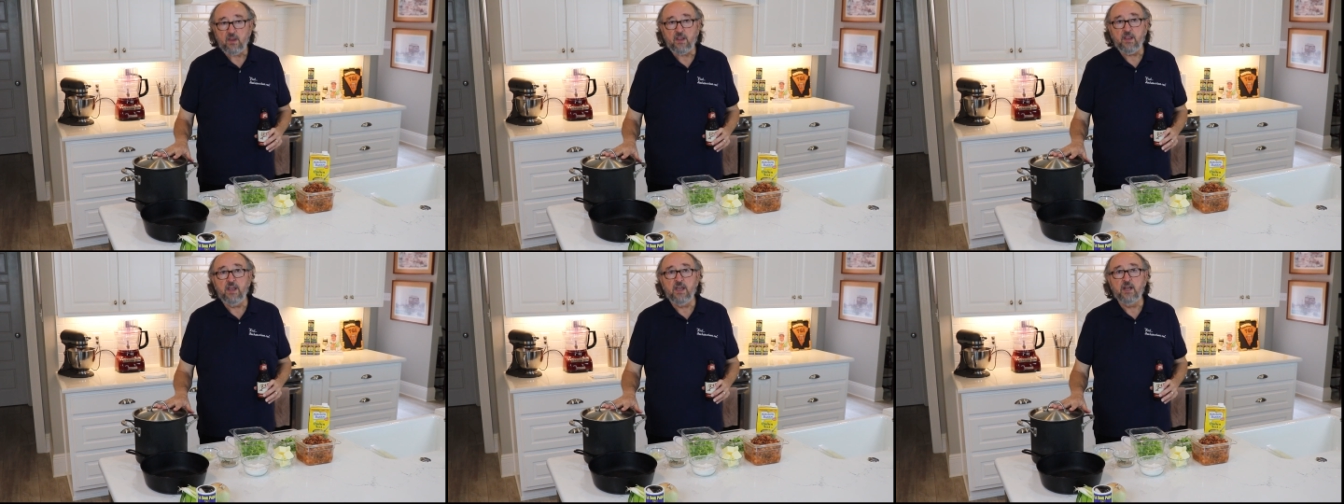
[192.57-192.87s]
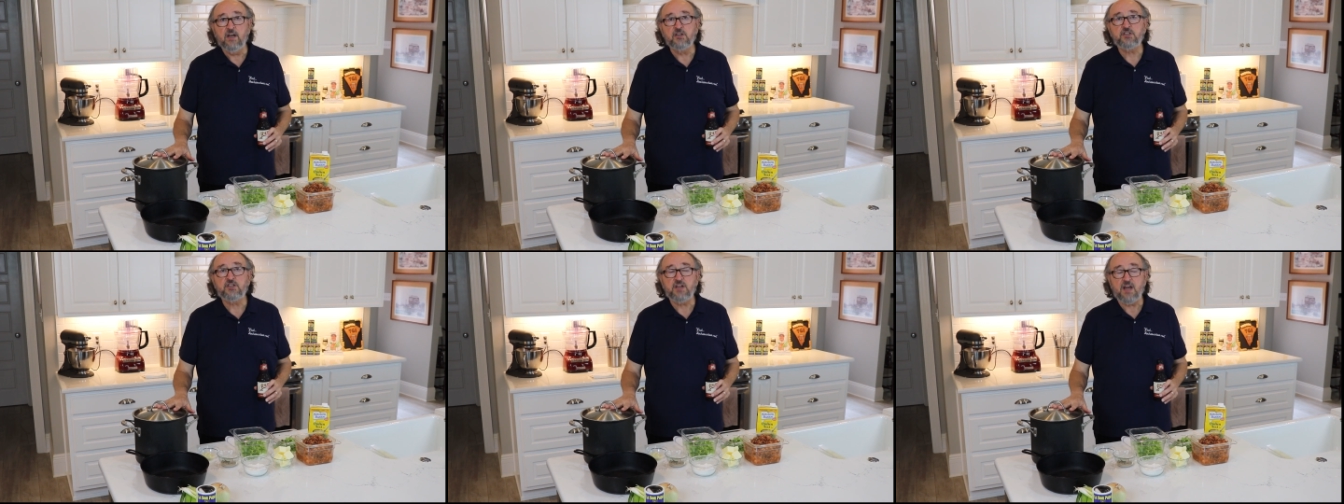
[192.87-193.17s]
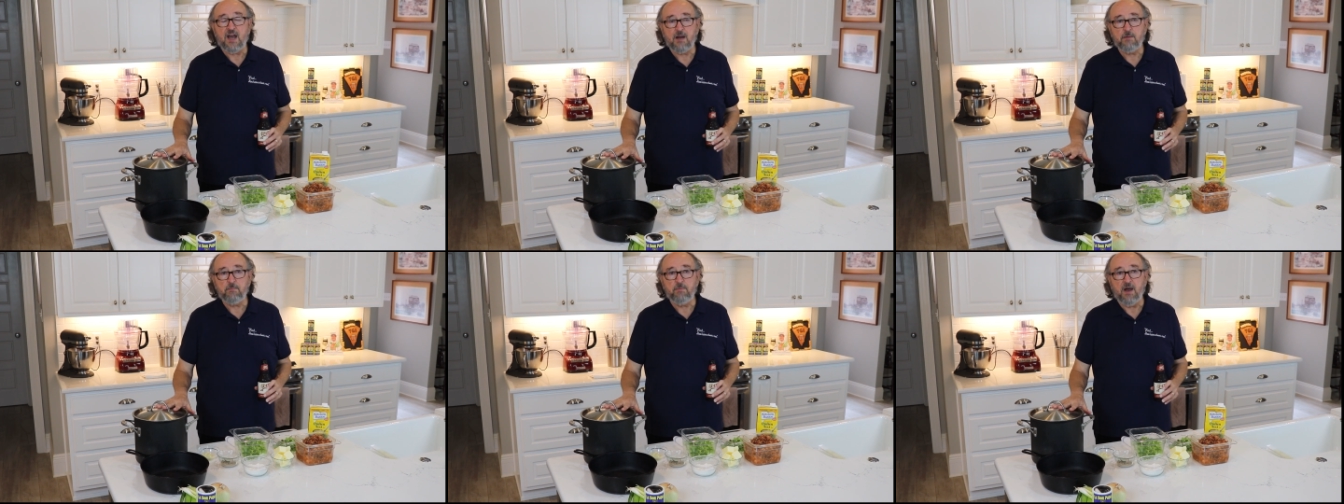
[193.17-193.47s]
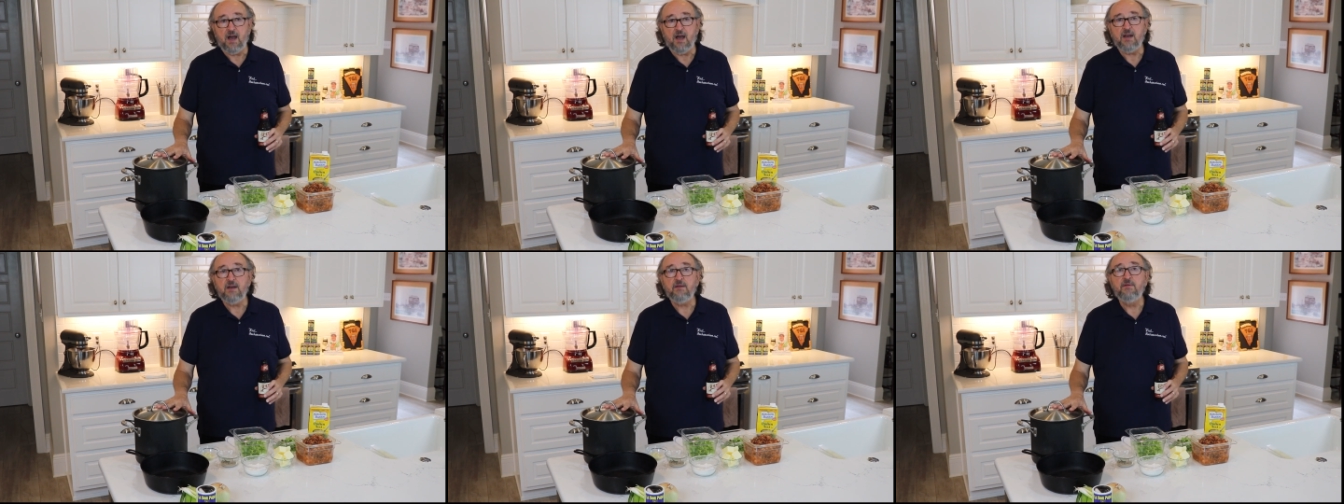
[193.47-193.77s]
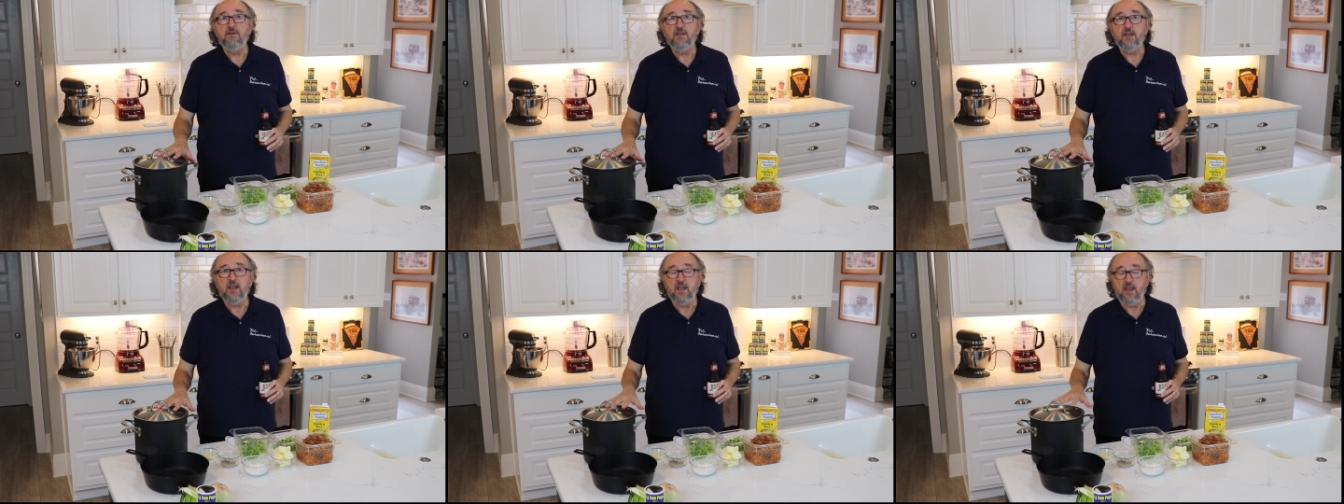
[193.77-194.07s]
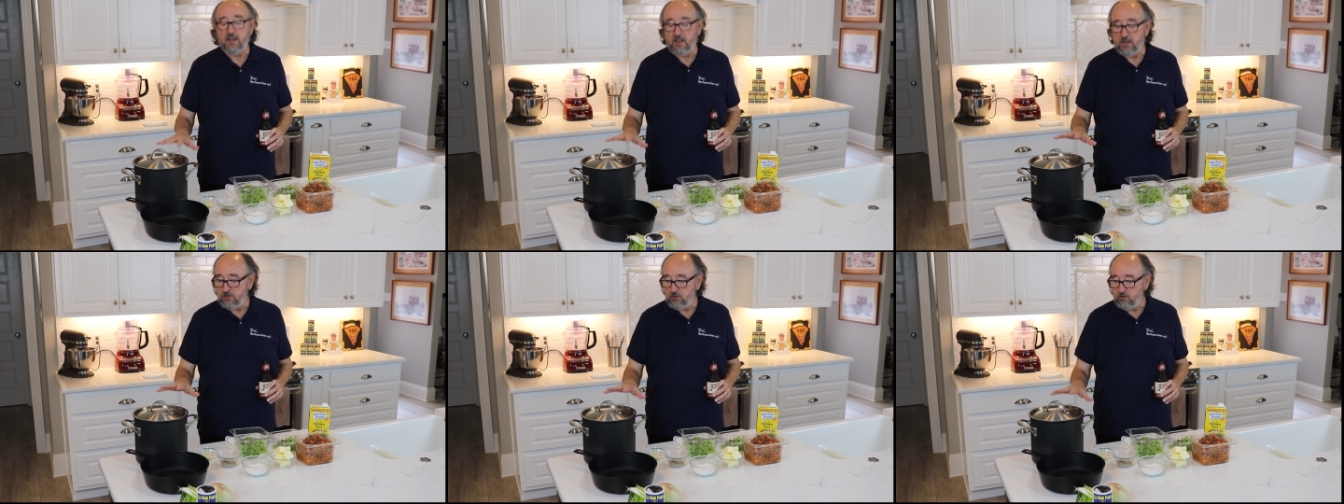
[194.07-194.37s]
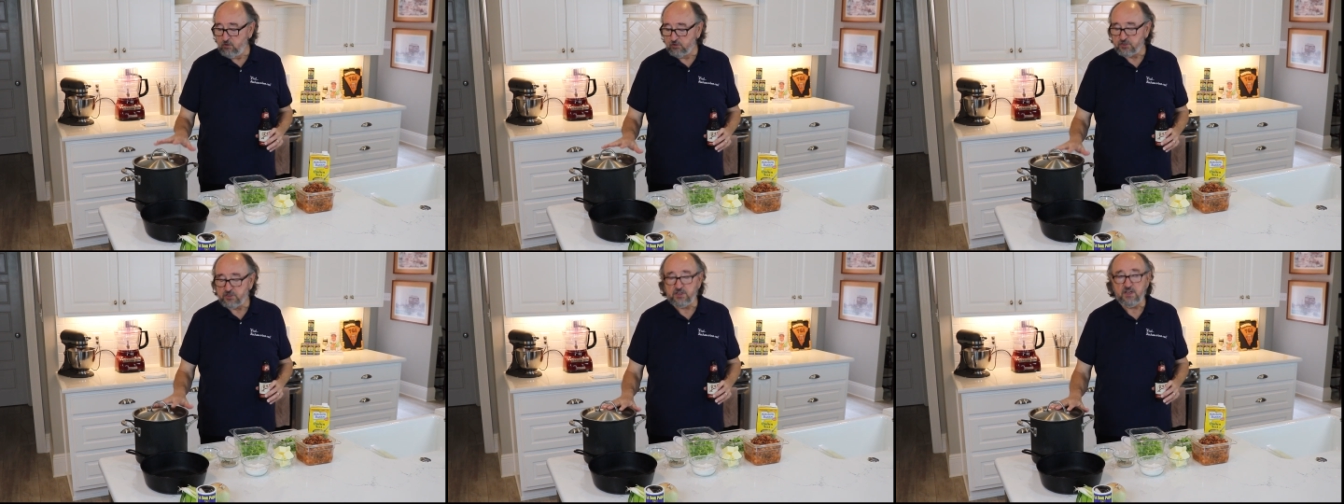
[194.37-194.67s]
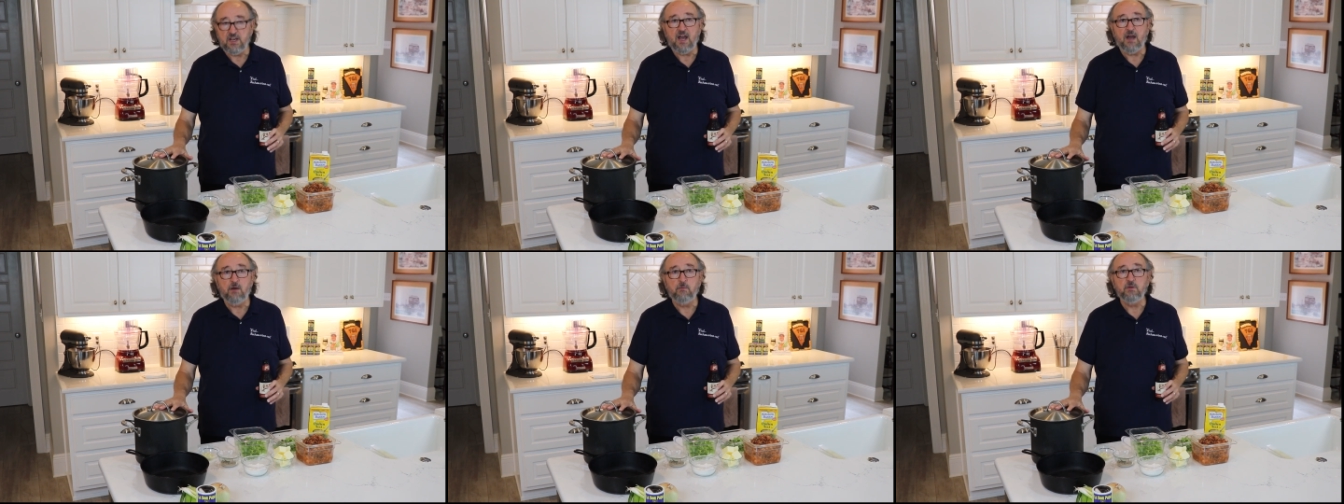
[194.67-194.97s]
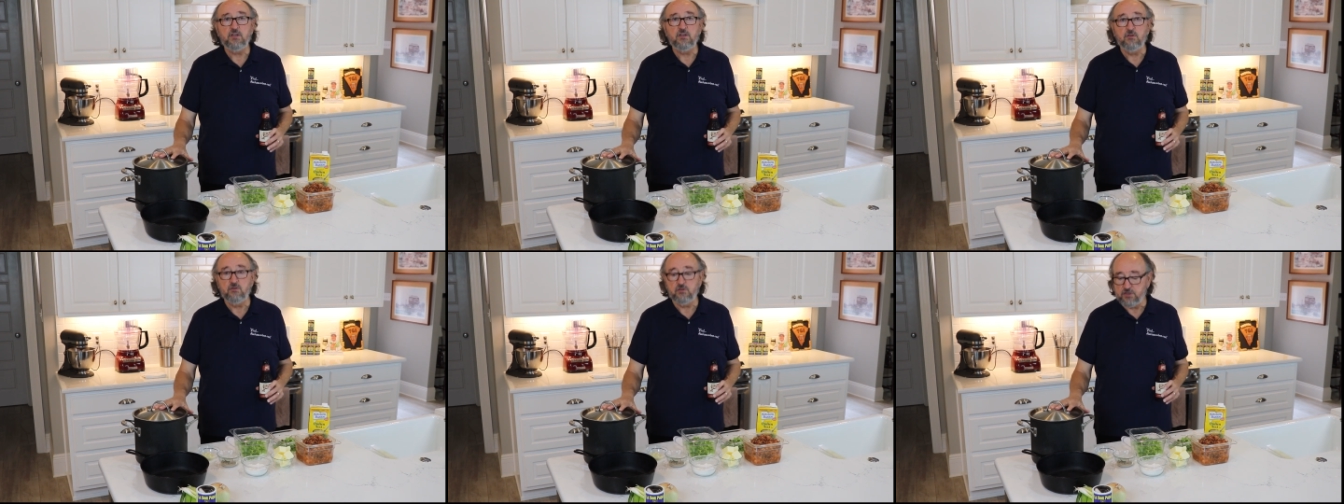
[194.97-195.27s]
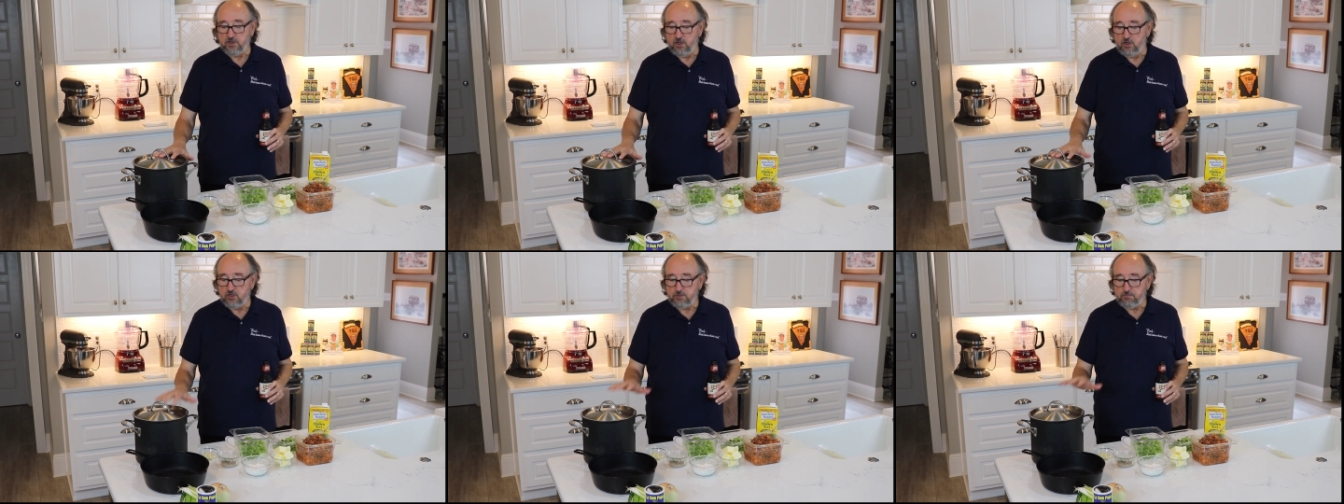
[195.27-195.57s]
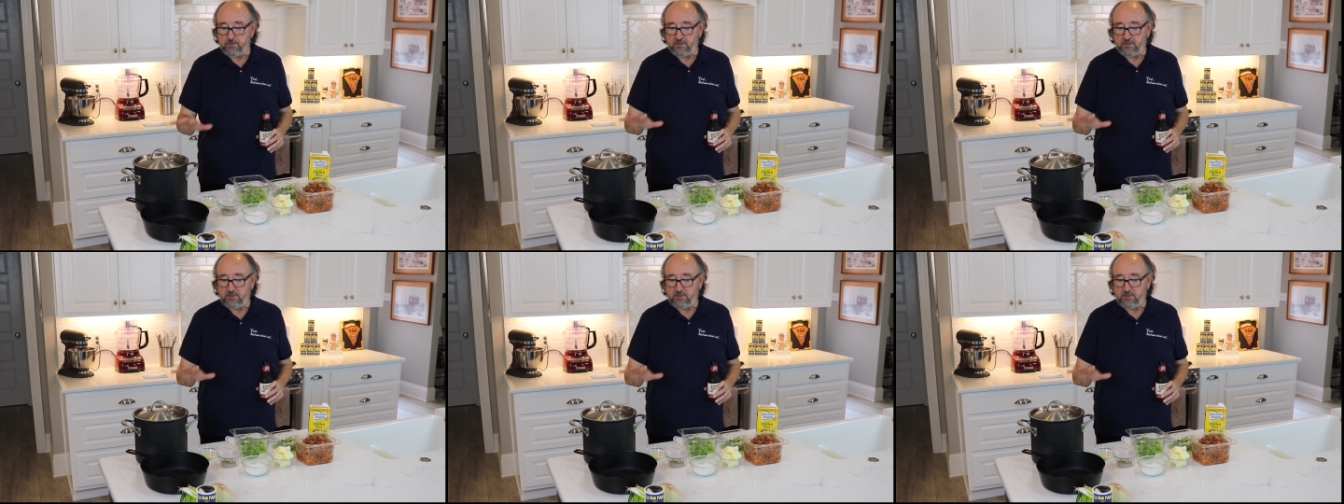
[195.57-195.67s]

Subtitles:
and a stock pot, and you'll see how we use those,